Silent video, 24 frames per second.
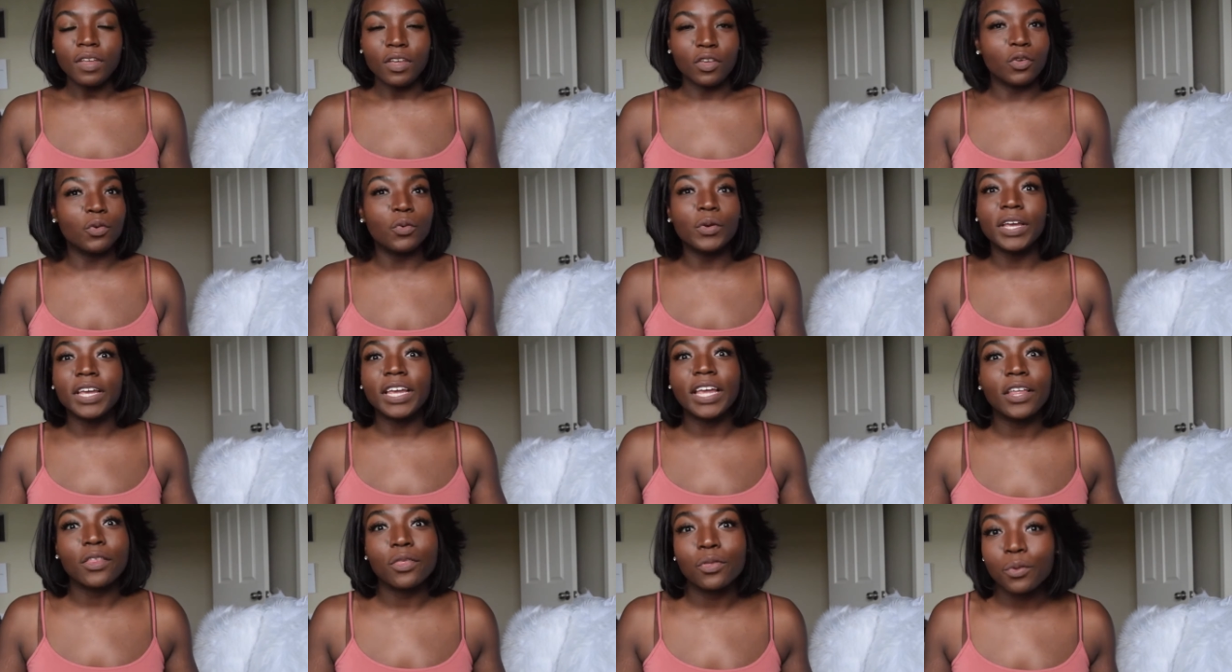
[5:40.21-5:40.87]
you
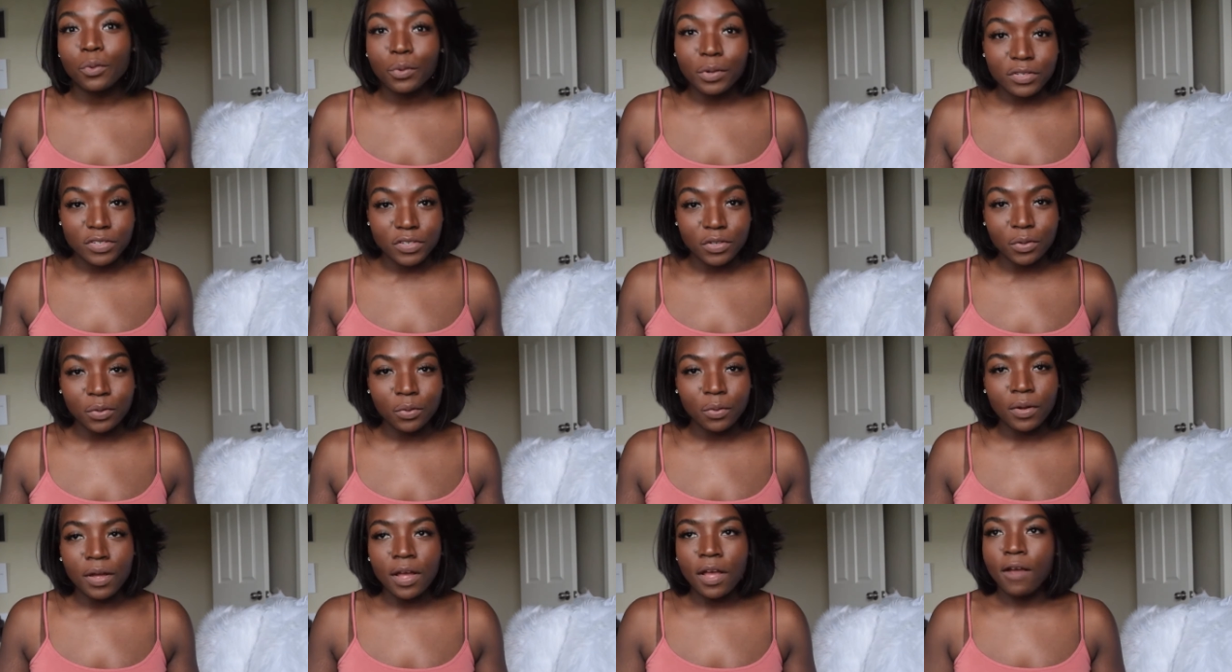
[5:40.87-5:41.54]
can get through it
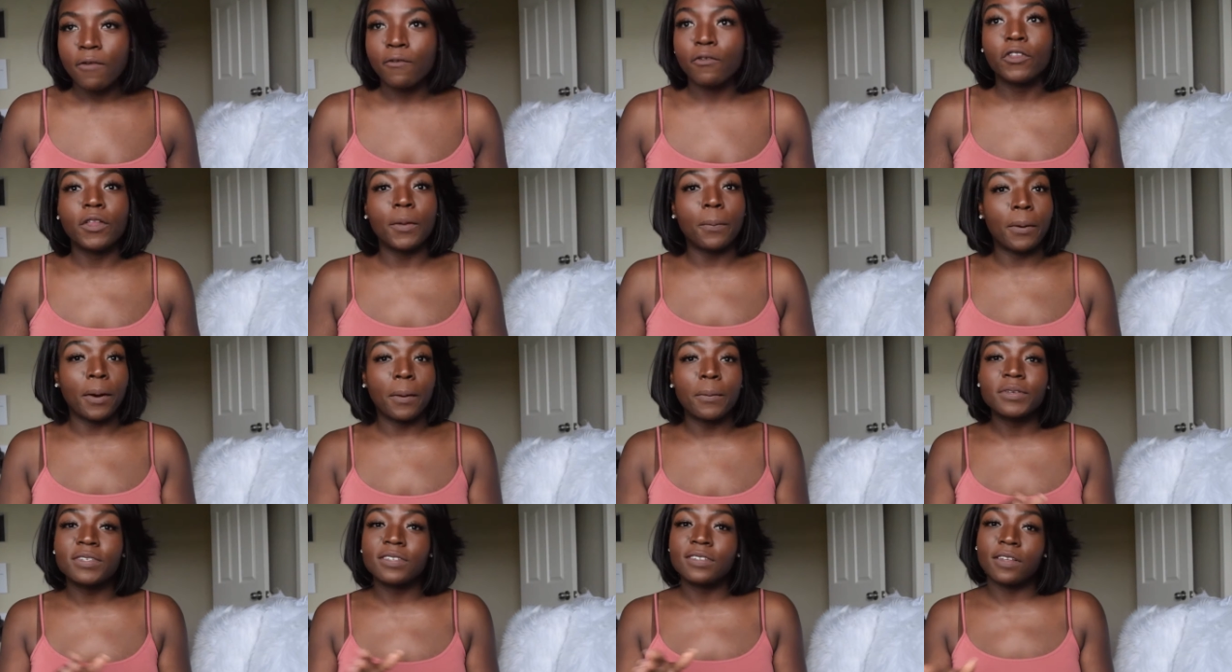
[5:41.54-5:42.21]
too. For the
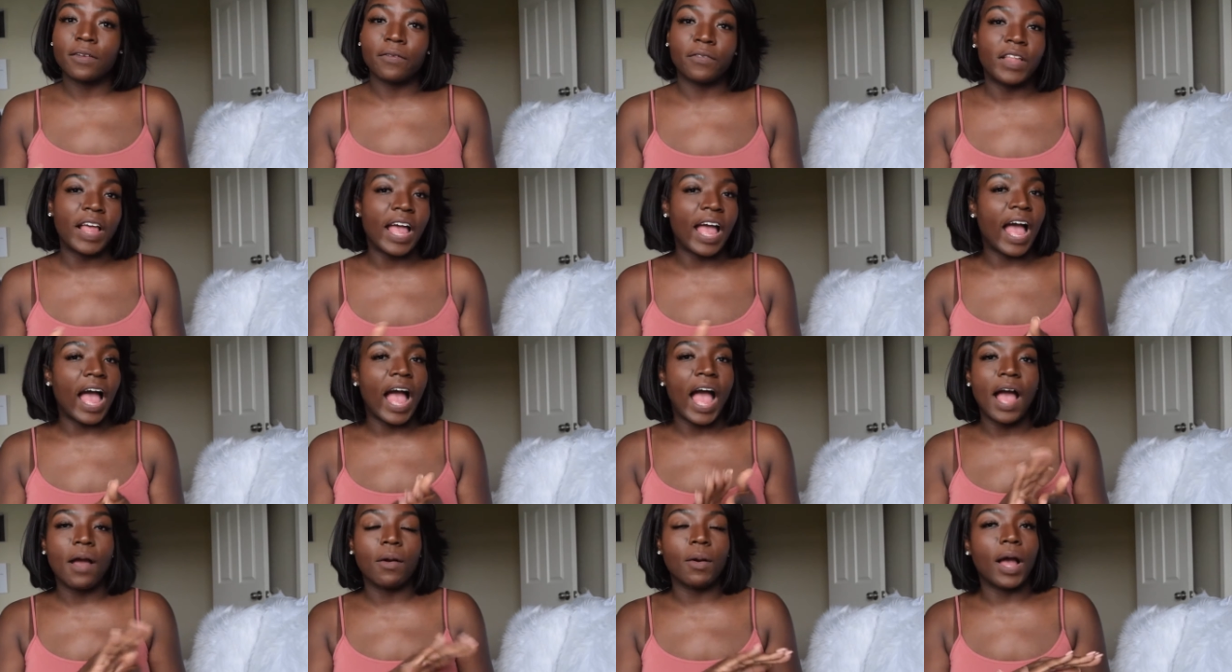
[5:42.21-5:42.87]
purposes of
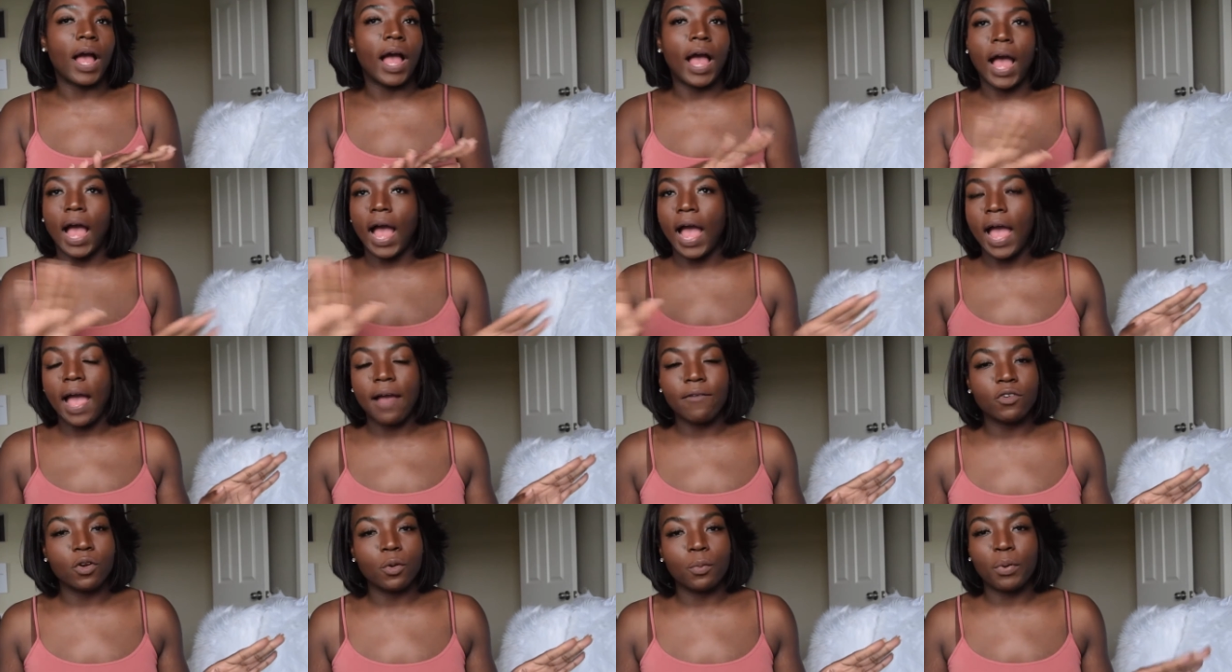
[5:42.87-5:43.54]
that, I
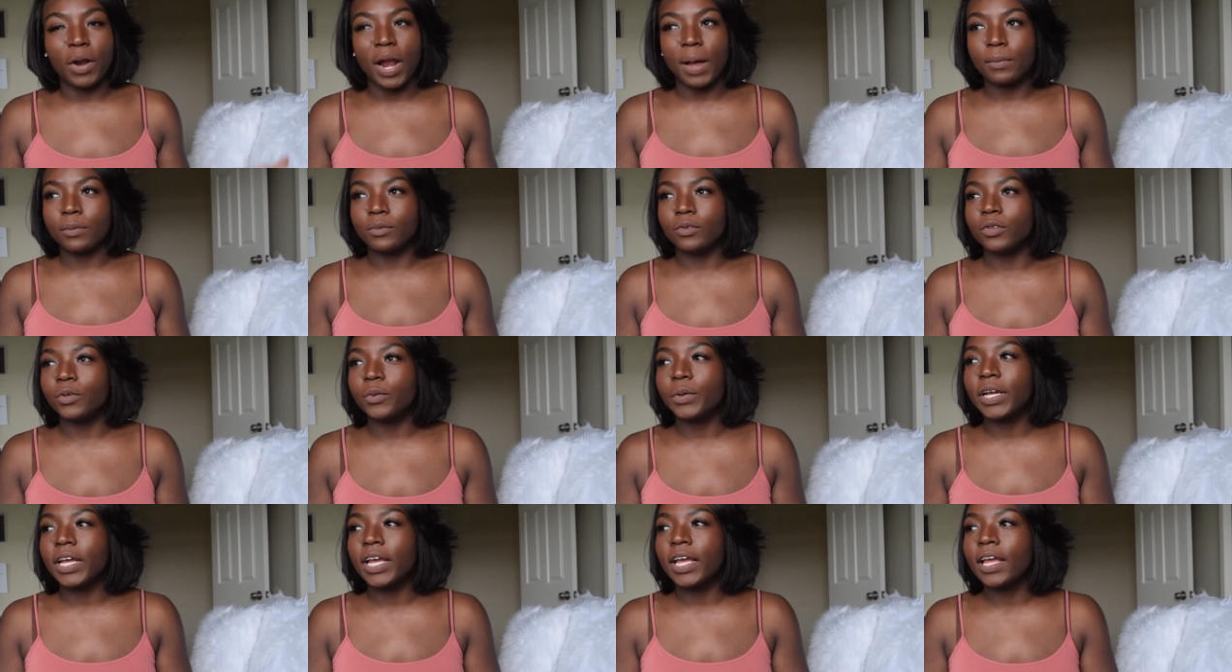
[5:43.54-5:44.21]
have no problem
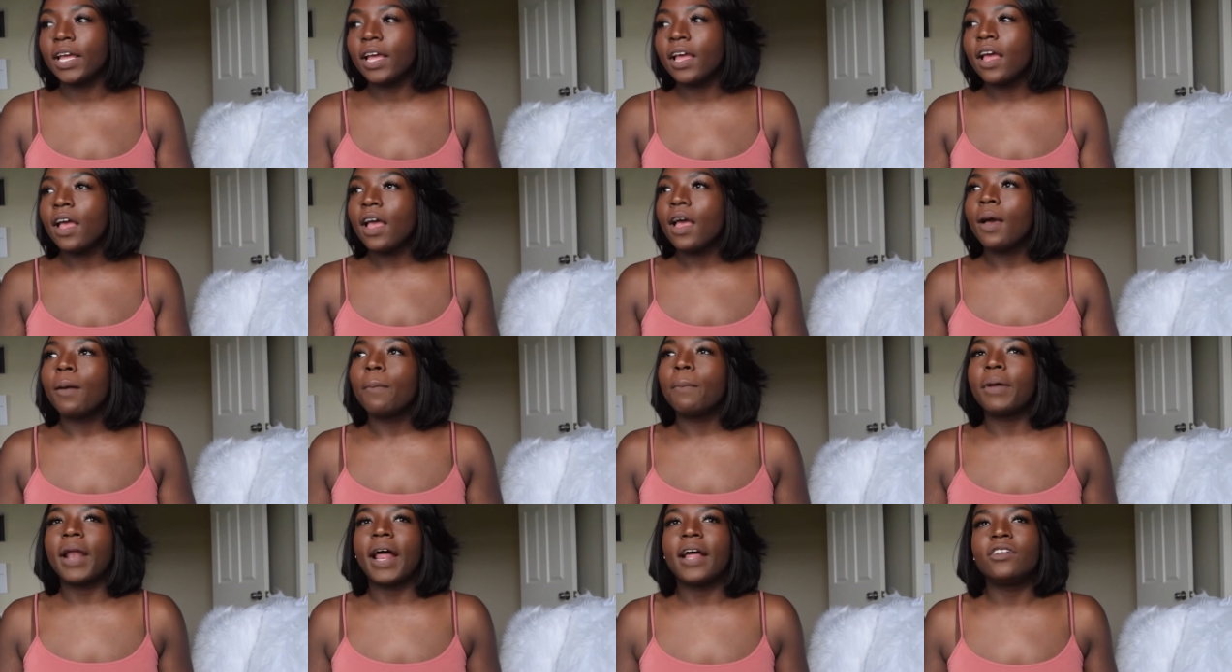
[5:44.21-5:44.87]
doing it,
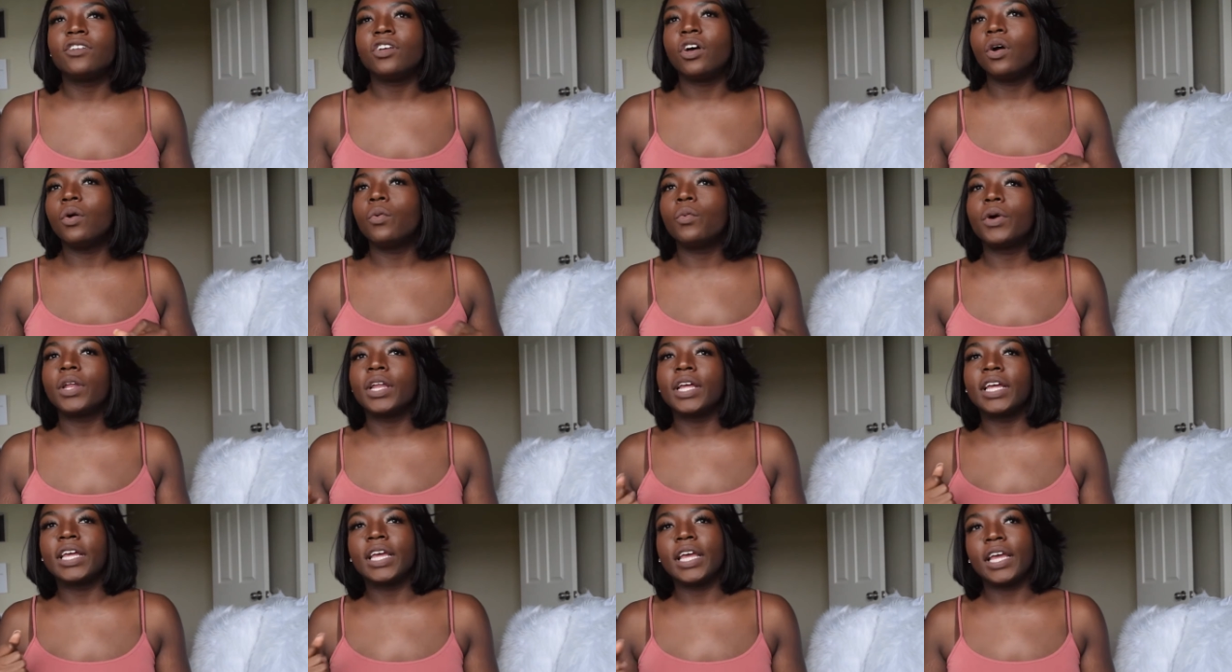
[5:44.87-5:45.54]
but I don't
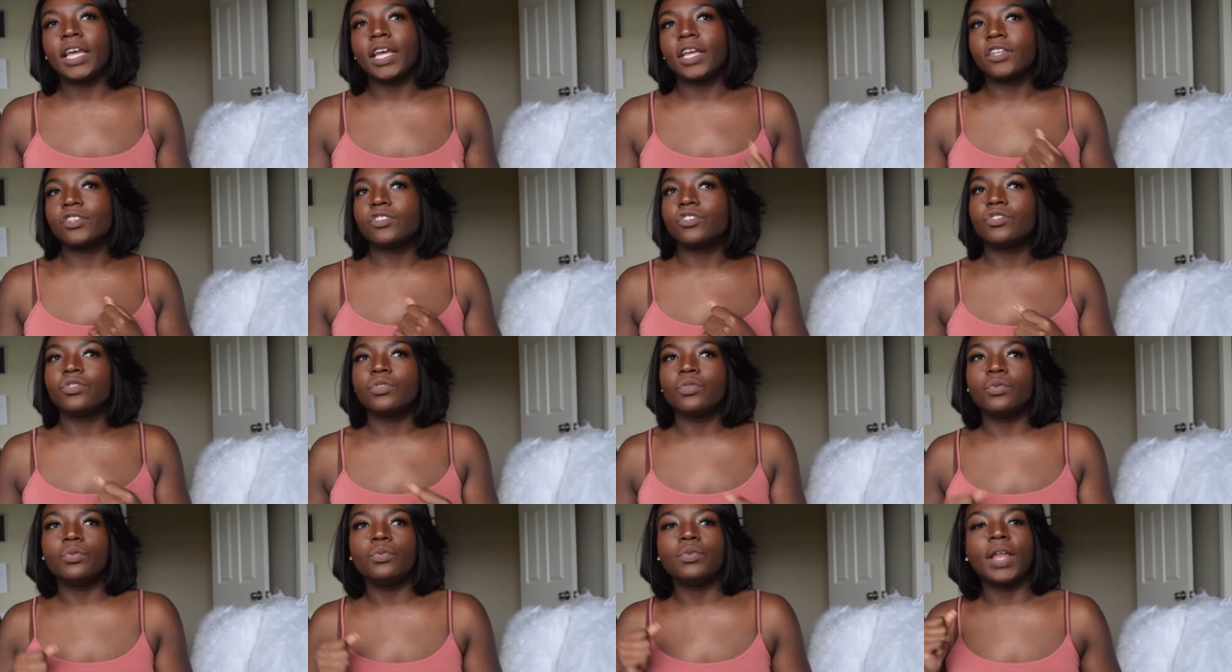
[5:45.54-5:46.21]
want to get
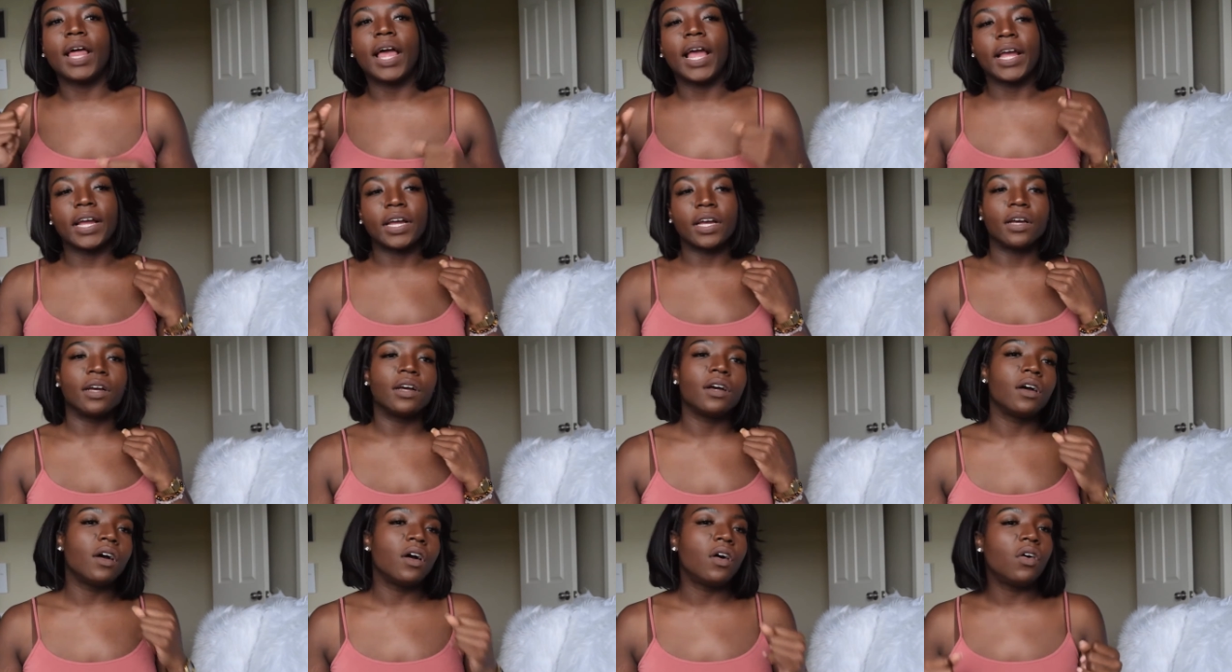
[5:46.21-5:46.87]
into like
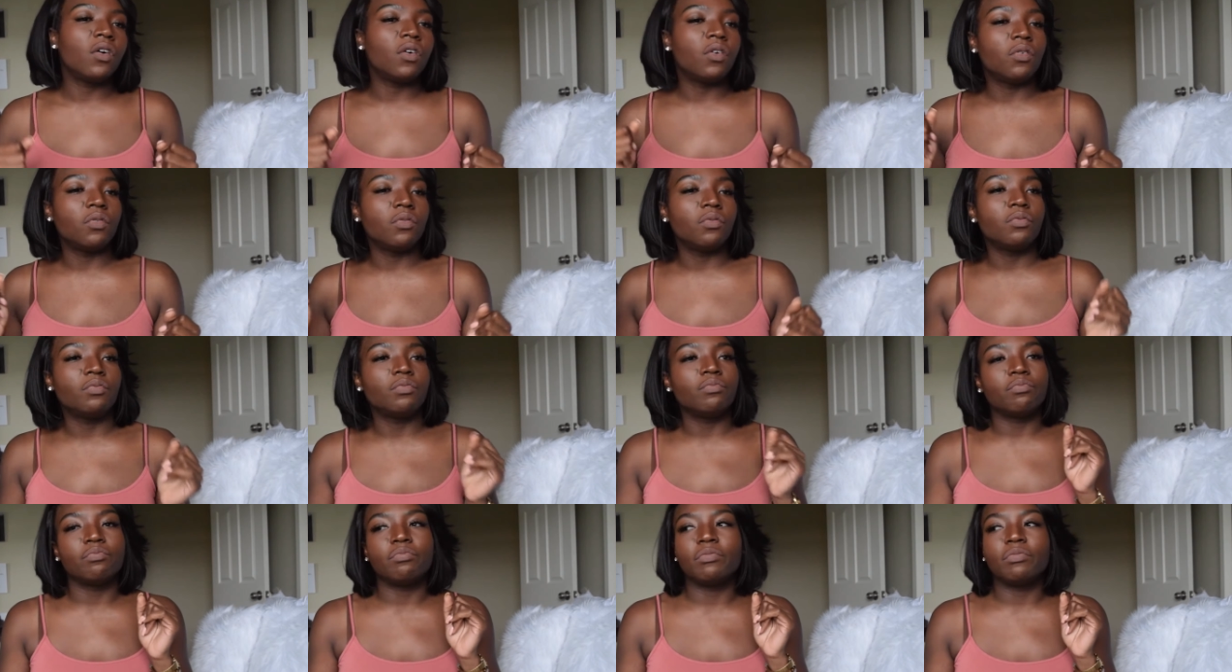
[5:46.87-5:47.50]
a